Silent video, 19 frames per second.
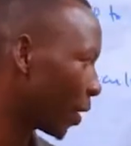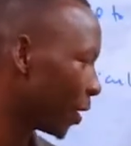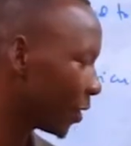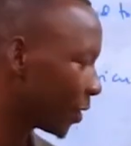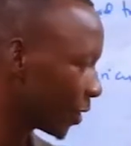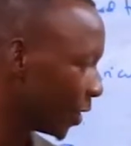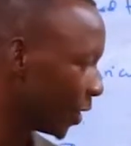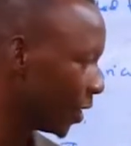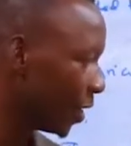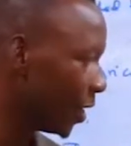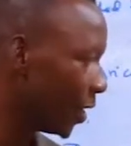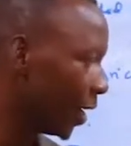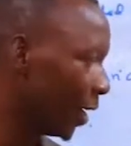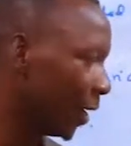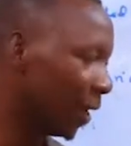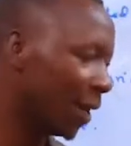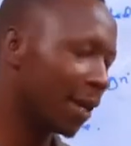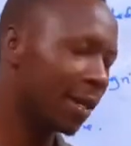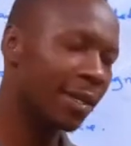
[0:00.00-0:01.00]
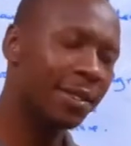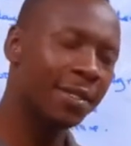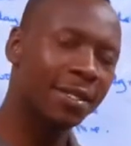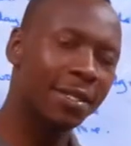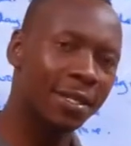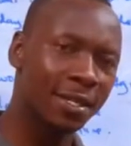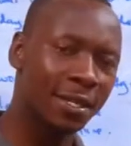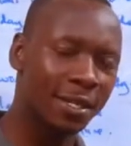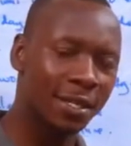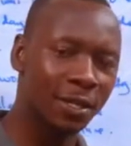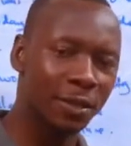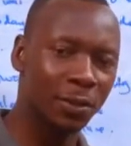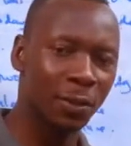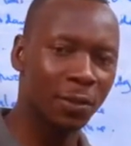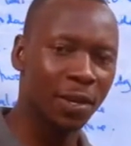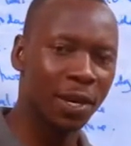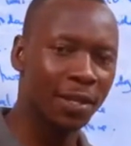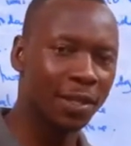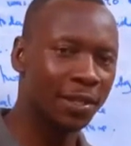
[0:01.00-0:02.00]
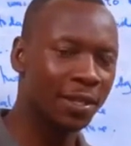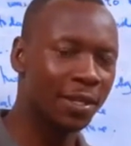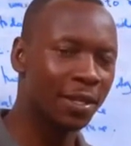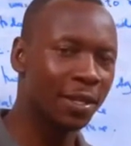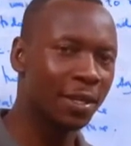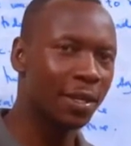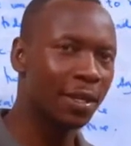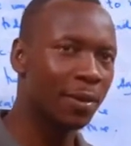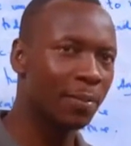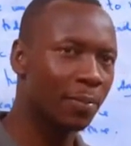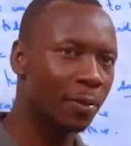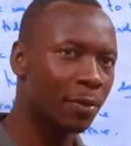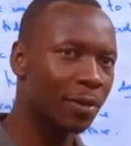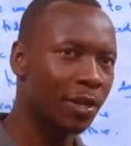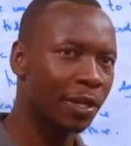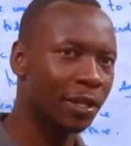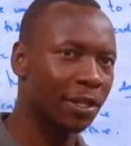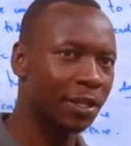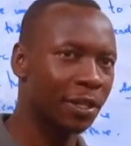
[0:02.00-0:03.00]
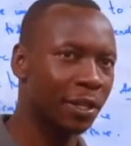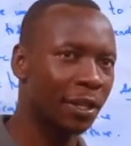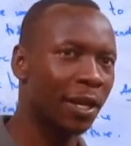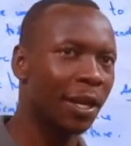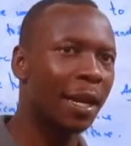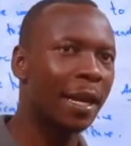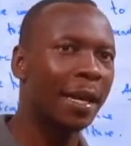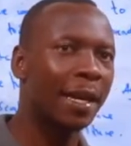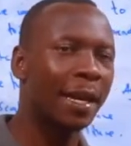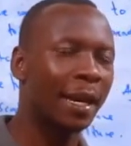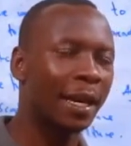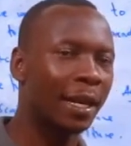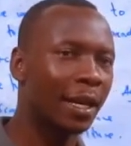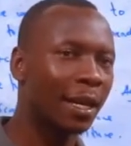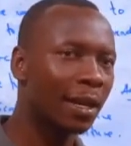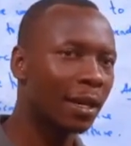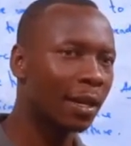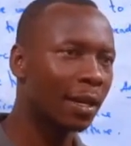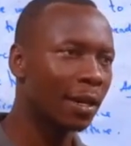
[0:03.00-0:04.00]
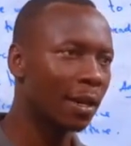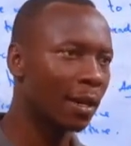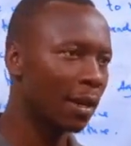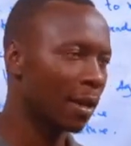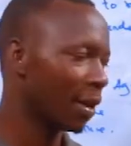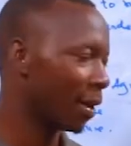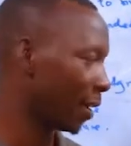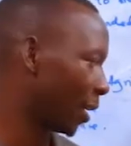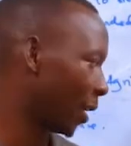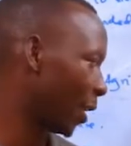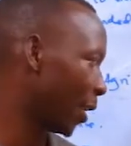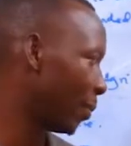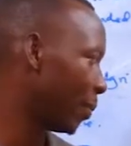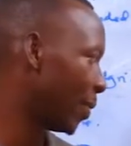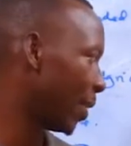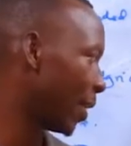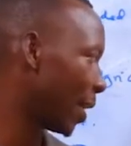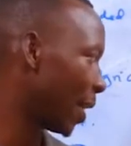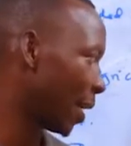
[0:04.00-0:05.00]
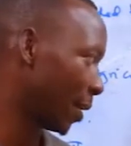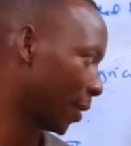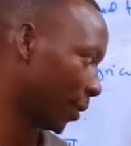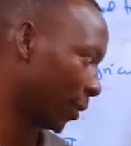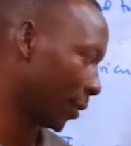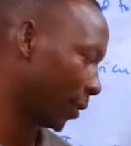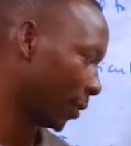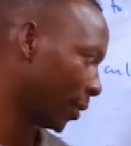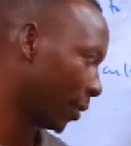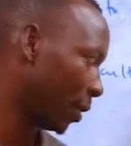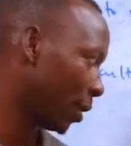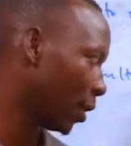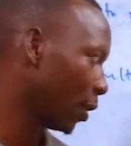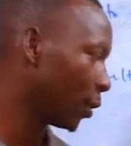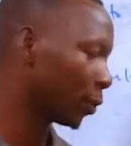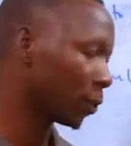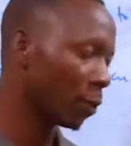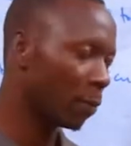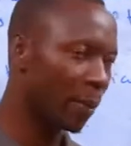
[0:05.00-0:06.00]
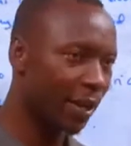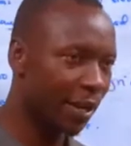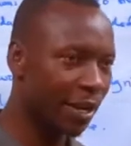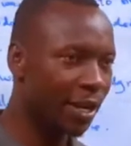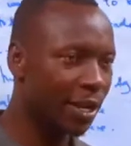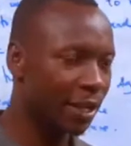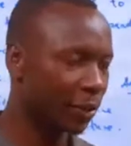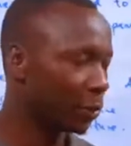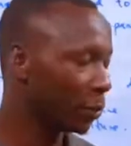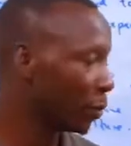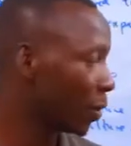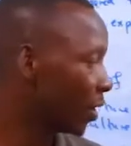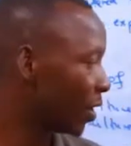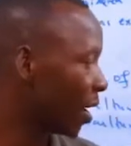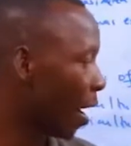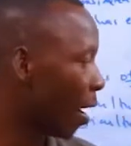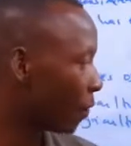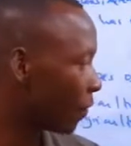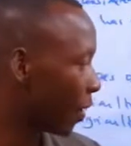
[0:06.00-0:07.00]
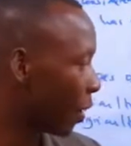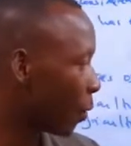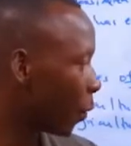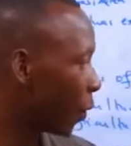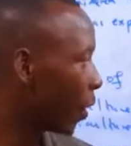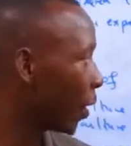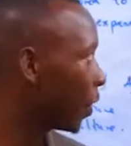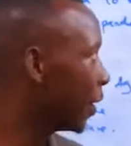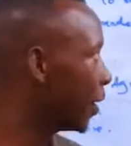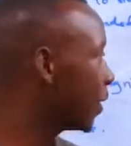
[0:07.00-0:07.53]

skilled and unskilled, so that the project can be run. So my dear student, after looking